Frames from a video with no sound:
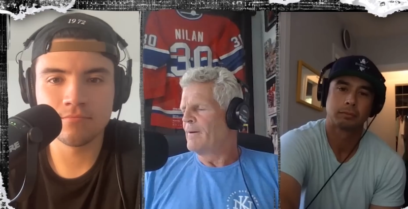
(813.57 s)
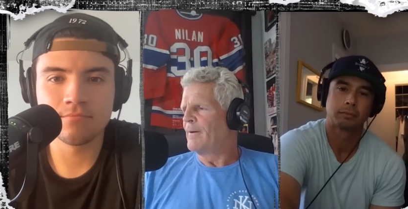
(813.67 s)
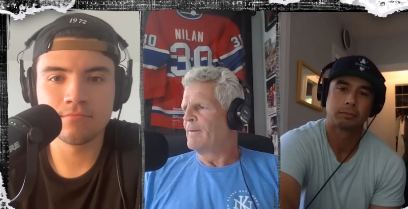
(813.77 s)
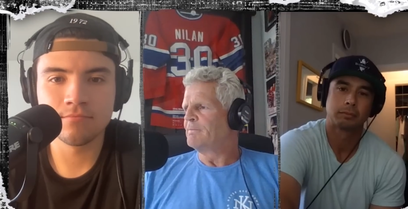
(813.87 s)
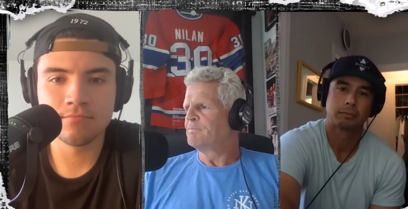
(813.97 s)

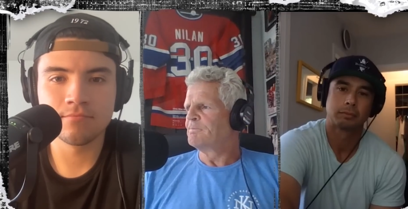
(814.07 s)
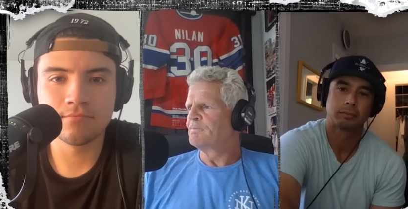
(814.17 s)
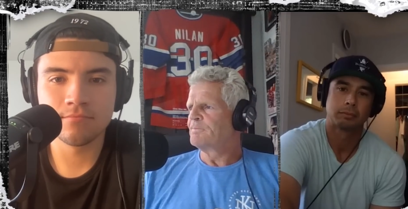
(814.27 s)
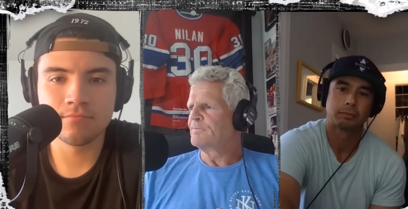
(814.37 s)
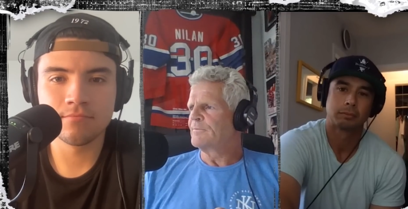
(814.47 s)
Speaker 1: um,
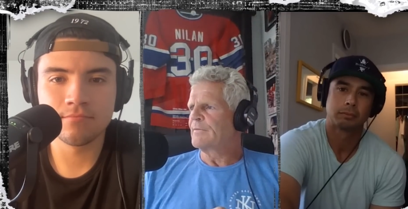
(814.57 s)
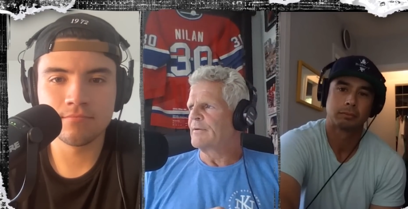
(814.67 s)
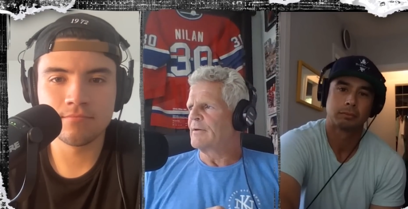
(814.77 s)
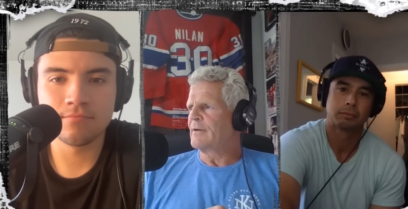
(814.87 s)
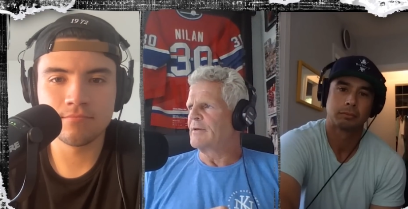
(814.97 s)

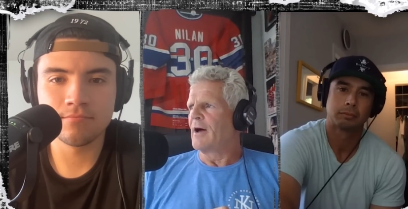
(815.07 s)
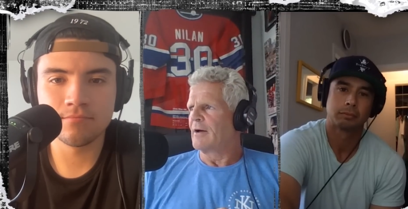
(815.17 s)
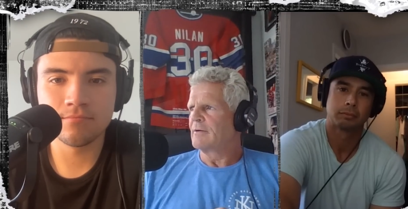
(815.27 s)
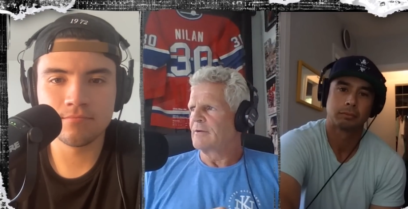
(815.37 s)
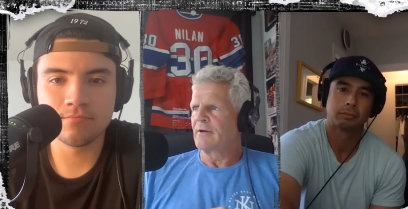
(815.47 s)

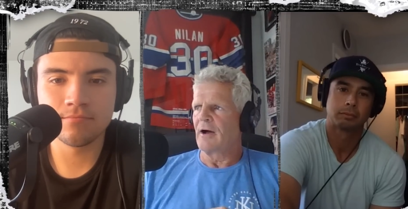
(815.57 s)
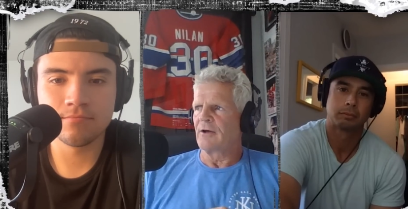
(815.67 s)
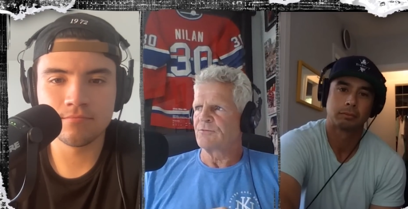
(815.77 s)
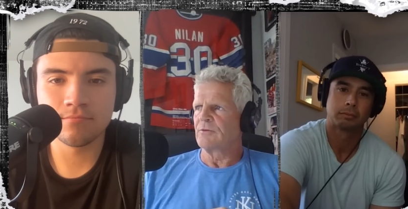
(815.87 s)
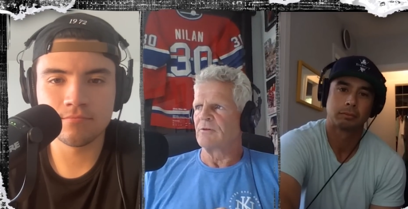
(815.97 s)
yeah, and
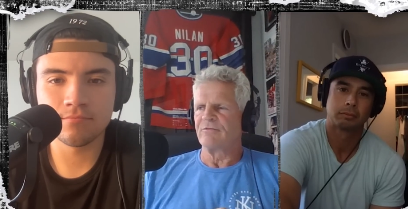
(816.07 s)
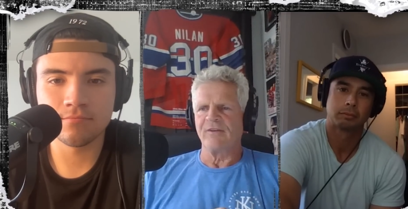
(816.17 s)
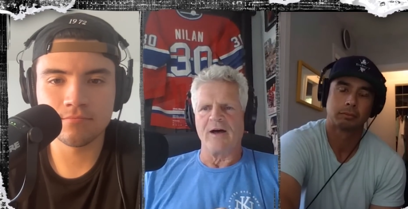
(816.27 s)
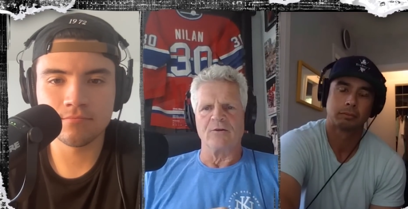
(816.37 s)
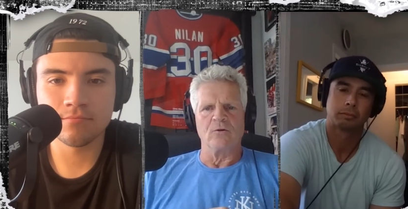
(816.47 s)
guys were a little
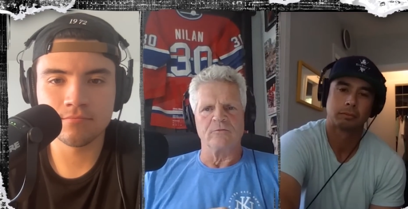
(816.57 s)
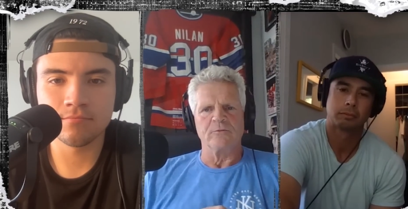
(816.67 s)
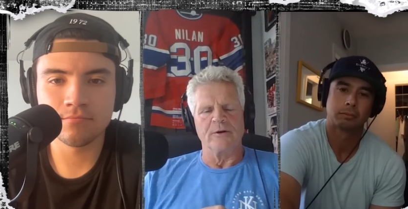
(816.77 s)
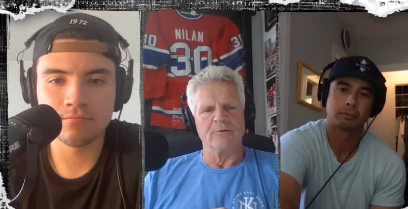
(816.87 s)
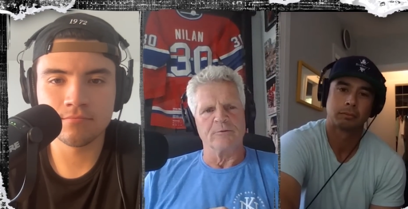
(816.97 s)
fat and
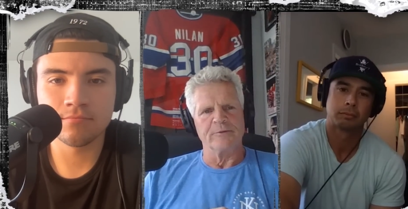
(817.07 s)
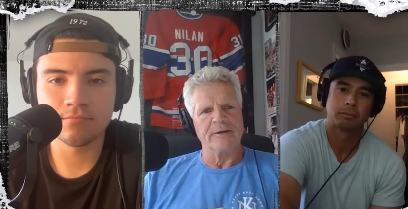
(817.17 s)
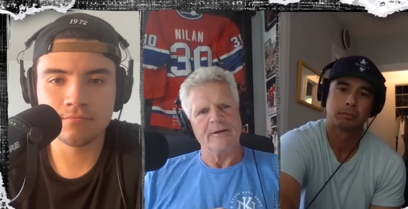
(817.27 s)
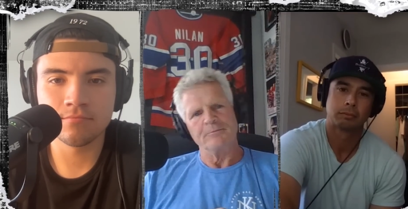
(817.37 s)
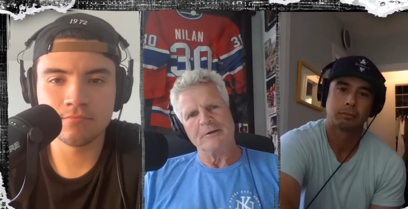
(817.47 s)
overweight when
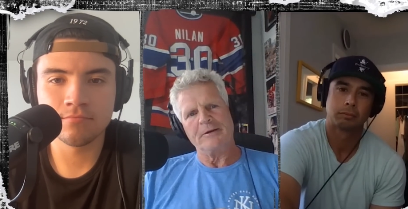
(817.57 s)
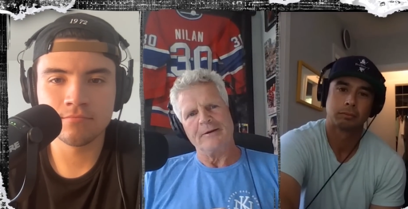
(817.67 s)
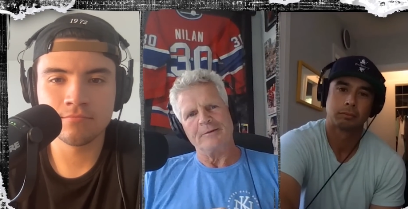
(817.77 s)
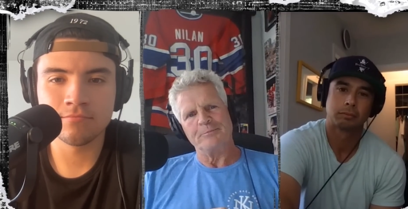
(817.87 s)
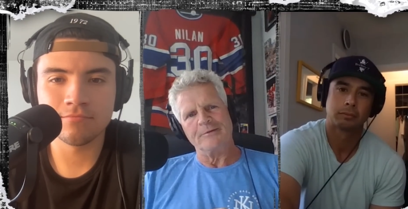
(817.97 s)
we came to
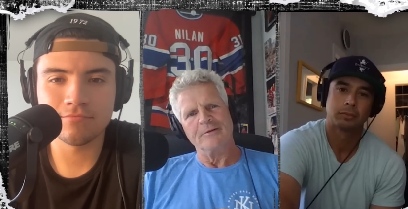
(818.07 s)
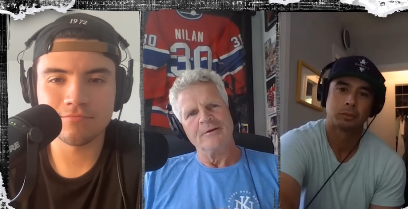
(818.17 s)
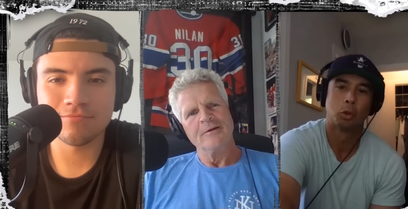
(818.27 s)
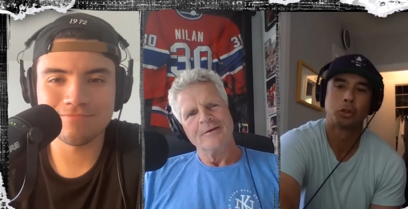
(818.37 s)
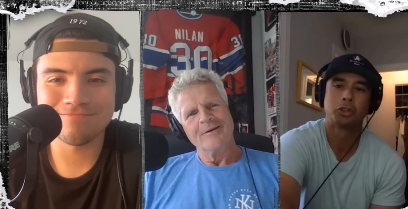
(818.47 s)
camp. But
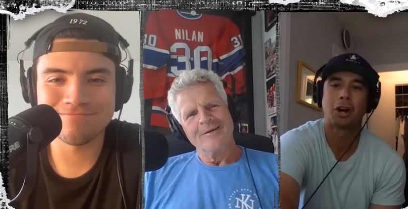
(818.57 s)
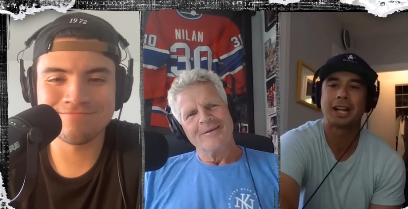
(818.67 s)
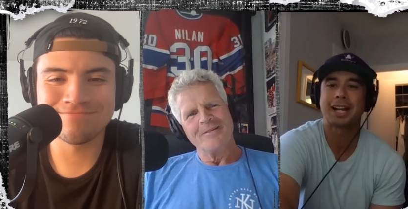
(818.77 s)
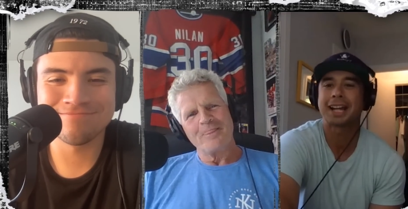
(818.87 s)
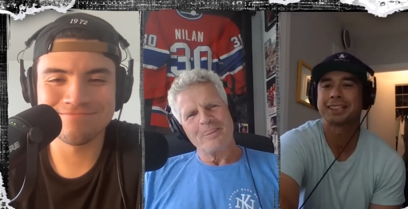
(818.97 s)
Speaker 2: well, no,
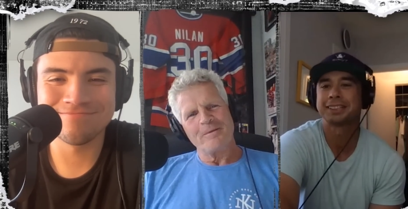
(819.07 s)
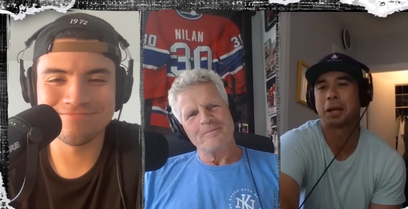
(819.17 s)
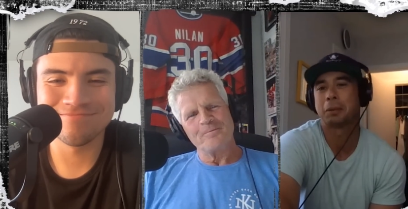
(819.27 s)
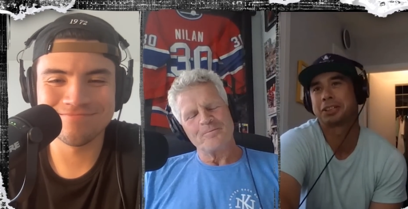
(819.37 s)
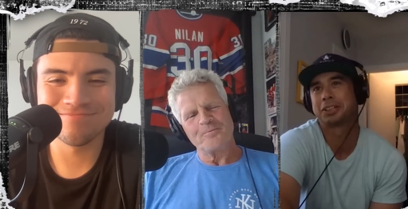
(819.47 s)
I asked
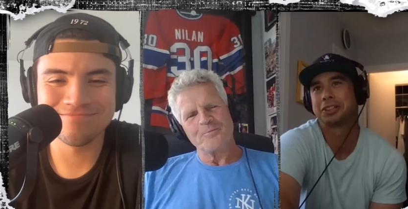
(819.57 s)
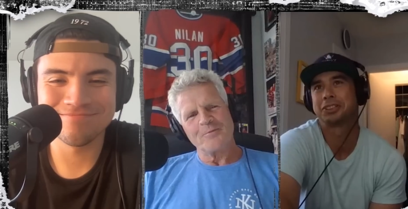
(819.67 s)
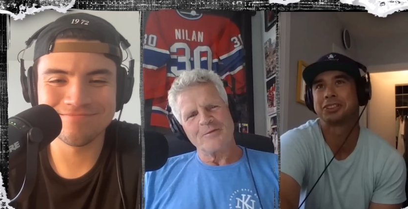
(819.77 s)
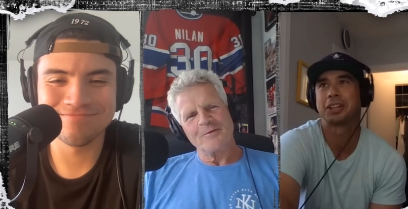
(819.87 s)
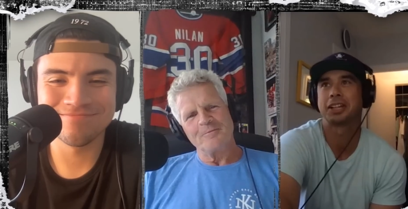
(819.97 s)
that
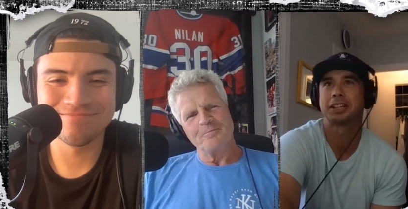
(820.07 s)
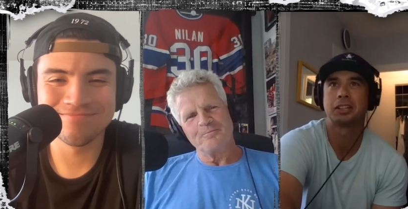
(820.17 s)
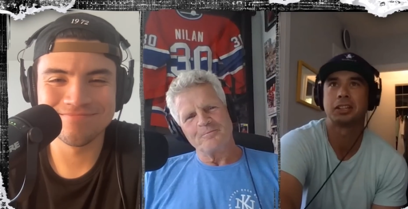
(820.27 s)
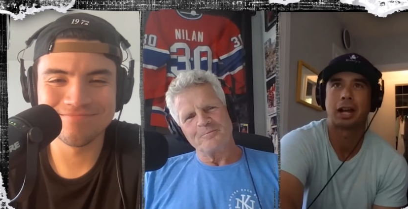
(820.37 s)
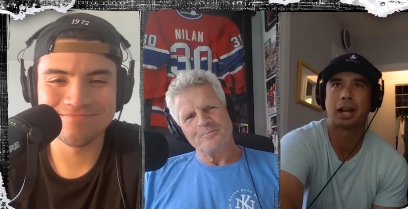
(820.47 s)
because it's like,
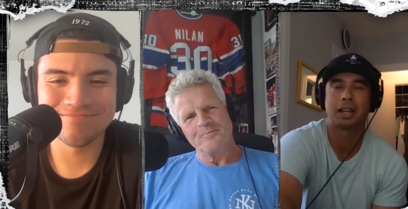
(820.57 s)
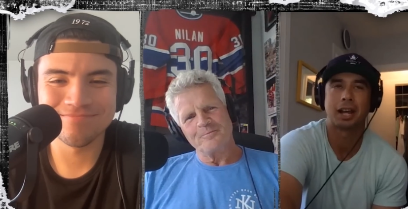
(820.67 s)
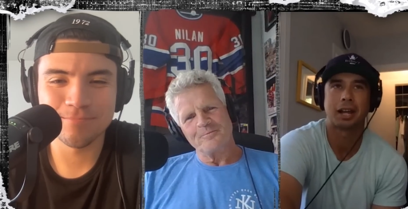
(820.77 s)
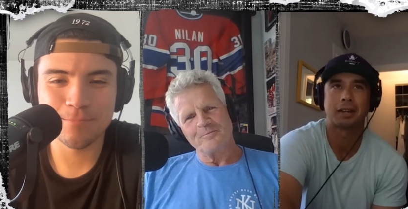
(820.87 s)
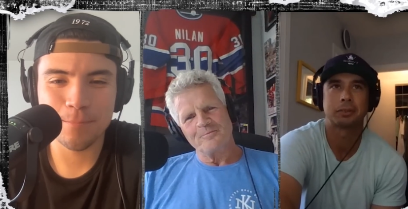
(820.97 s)
you know, I
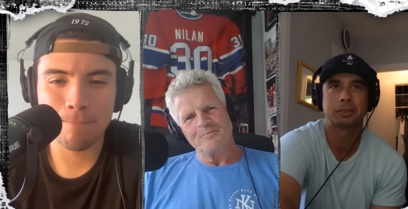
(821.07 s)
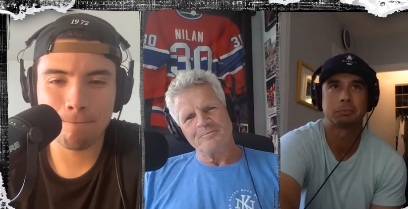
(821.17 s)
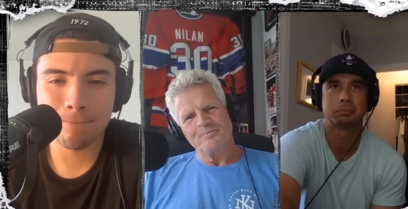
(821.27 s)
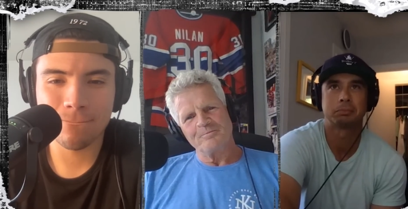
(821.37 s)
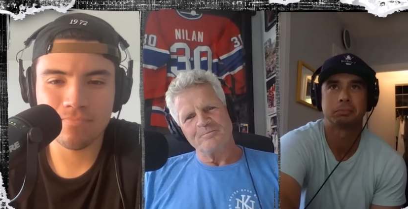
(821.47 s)
didn't, ha- I
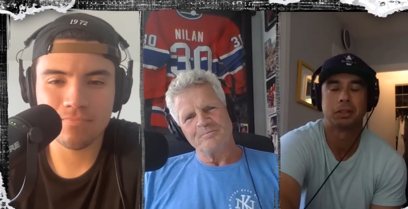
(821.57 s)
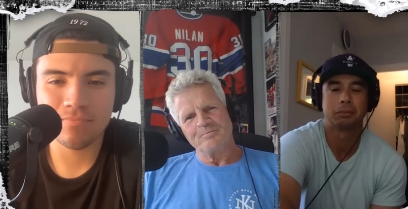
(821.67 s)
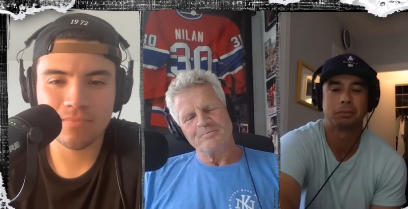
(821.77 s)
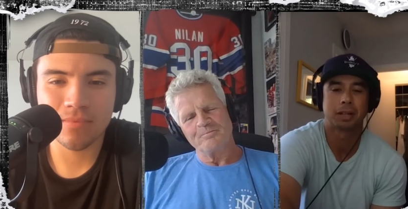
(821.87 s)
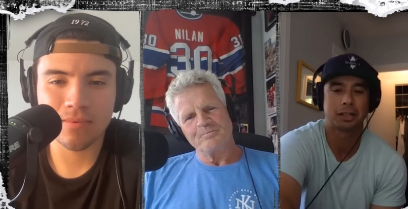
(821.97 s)
was a you
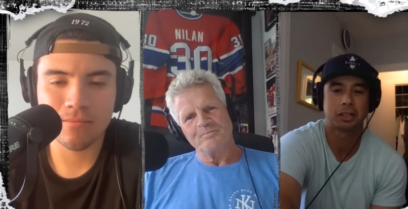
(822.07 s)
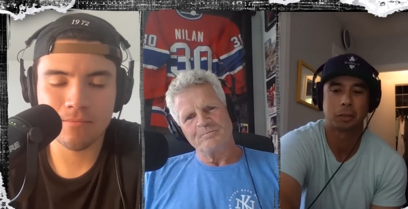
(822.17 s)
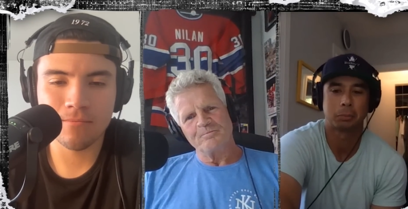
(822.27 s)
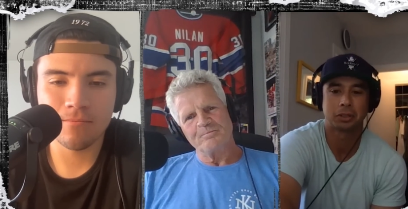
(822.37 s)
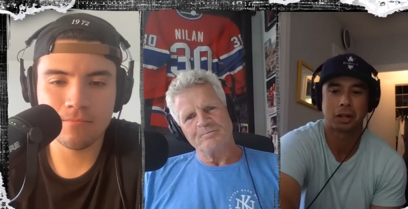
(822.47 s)
know, I had a
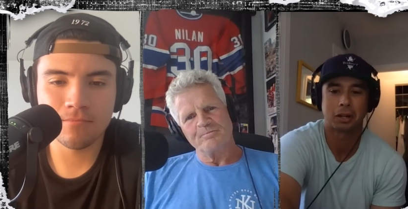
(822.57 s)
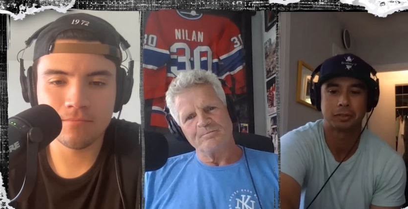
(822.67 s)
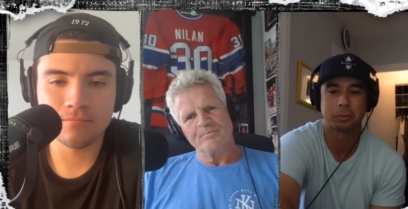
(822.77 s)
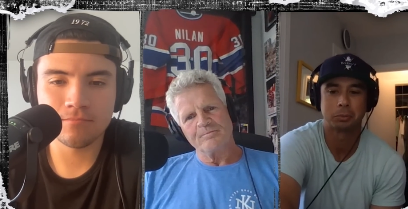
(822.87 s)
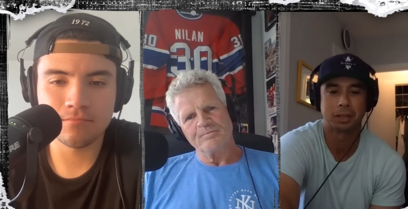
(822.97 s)
cup of
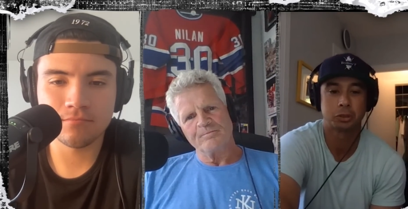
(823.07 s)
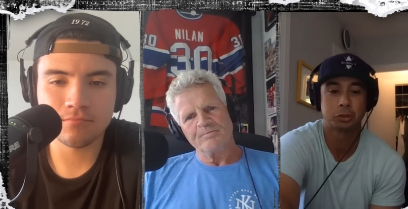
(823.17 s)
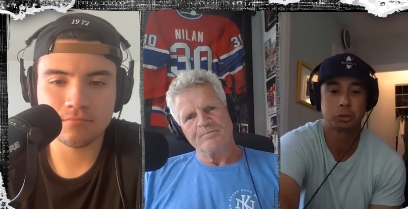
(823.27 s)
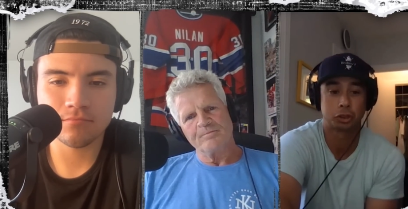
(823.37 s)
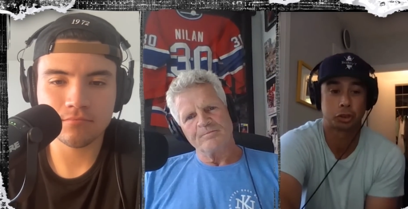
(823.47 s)
coffee, but I
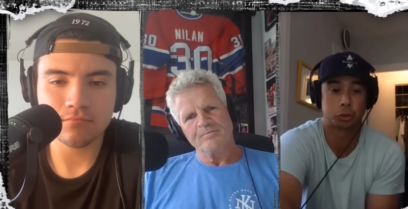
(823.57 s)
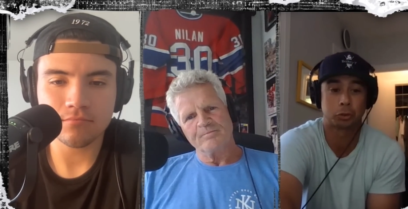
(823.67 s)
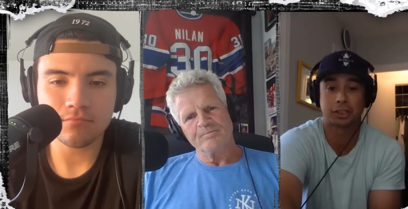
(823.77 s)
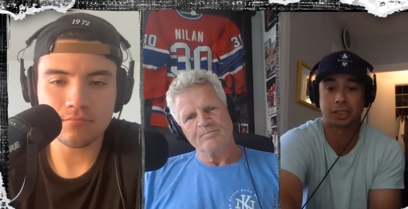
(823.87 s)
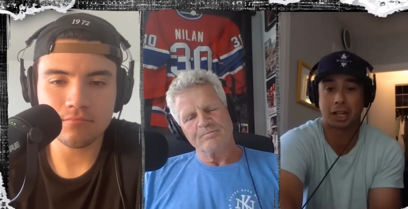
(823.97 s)
used to
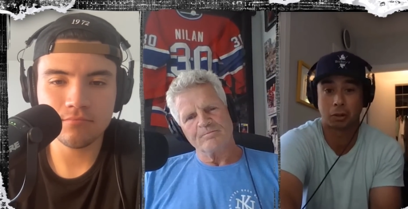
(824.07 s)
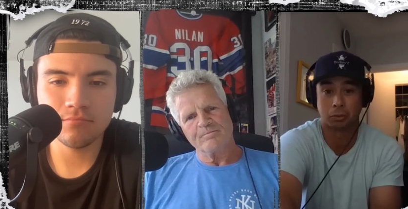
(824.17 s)
stress